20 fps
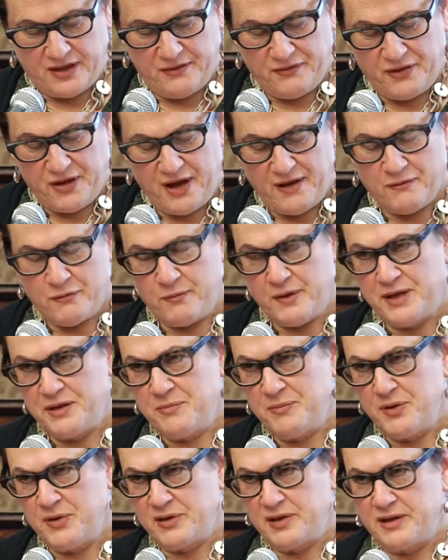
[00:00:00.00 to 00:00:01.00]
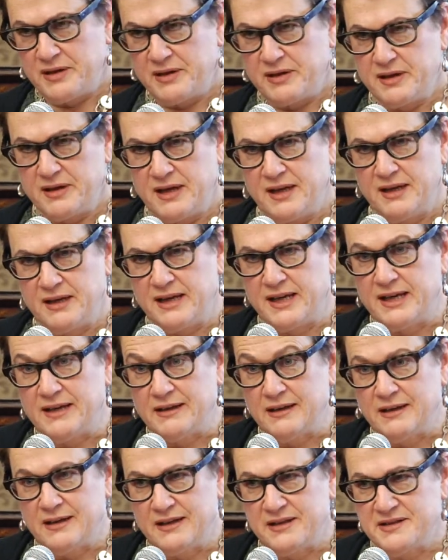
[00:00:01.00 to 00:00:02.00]
If you haven't read the book,
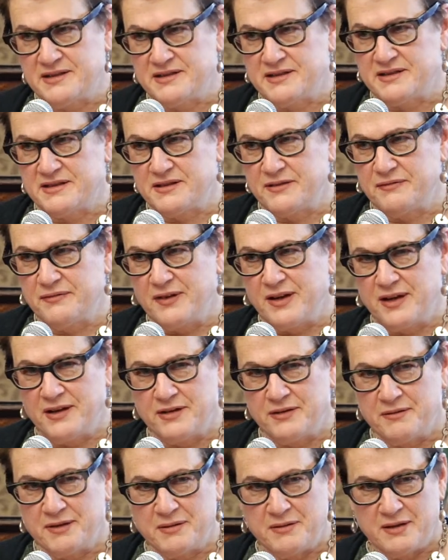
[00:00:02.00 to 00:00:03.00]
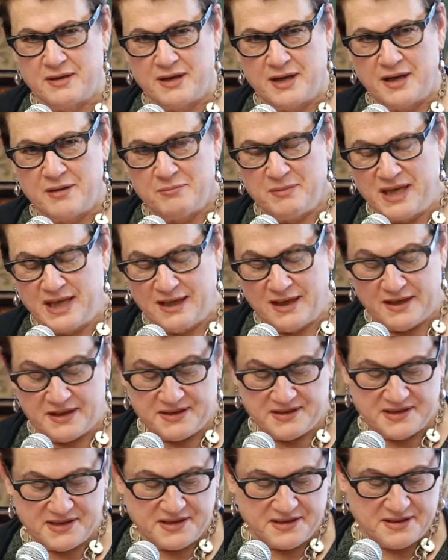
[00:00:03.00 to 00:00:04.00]
Gil is the father and Mila
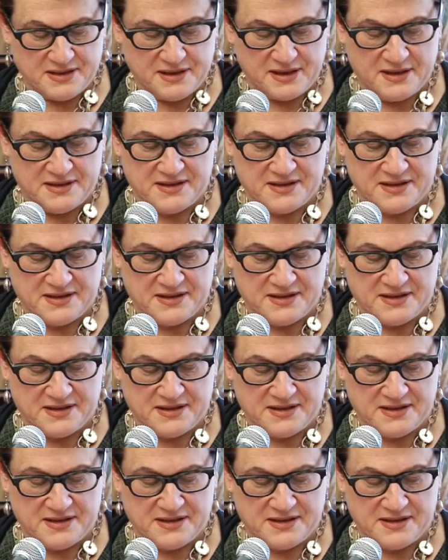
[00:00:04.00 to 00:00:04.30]
is